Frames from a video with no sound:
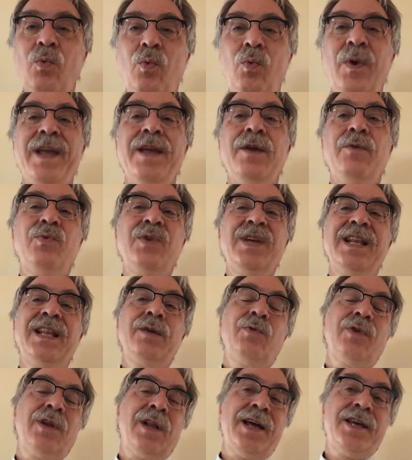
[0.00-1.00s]
we really
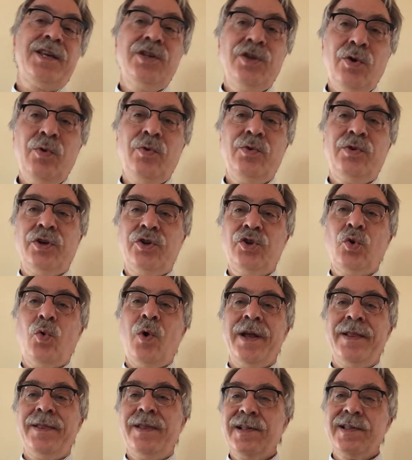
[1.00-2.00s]
would like you to
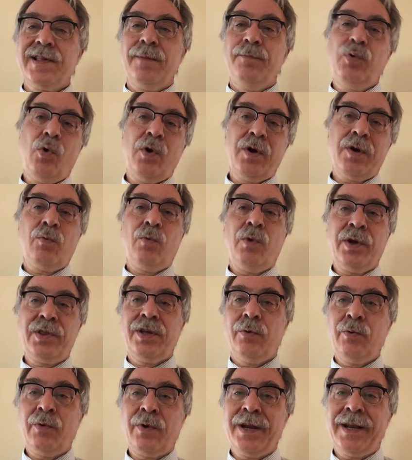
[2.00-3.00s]
join this important work
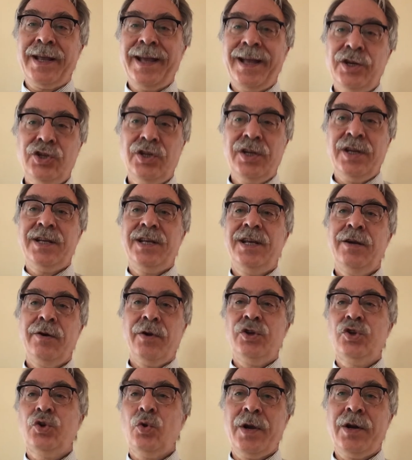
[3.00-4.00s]
that we're engaged in here
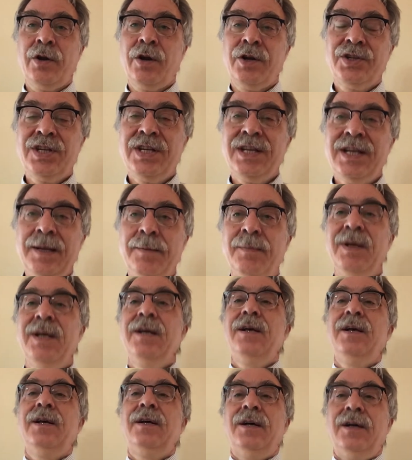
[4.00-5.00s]
and join our team.
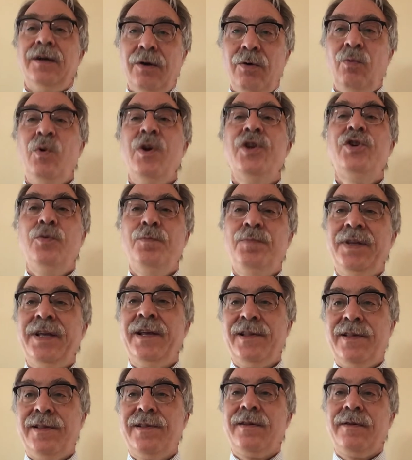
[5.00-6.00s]
Would you
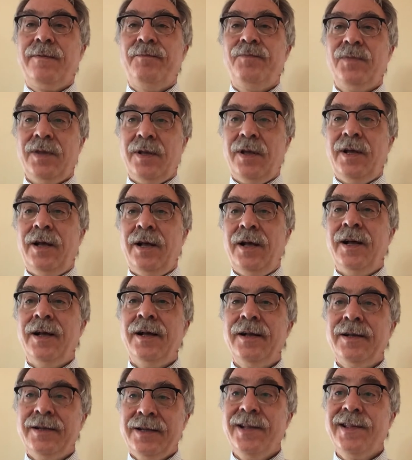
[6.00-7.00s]
please
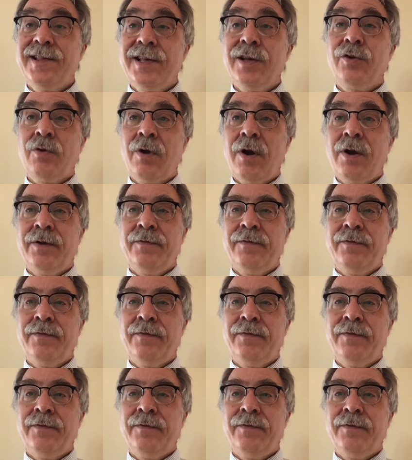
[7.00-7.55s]
uh, consider our